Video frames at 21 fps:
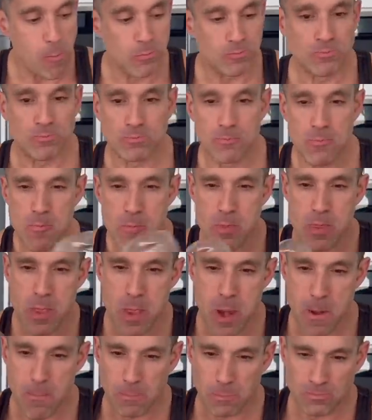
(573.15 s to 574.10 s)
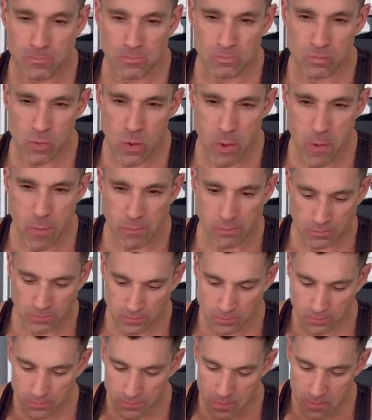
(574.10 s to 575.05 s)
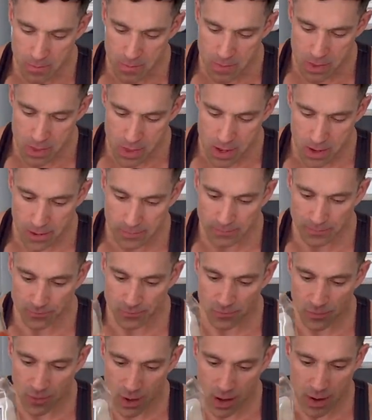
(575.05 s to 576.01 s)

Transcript: how many calories you need to eat to maintain your current body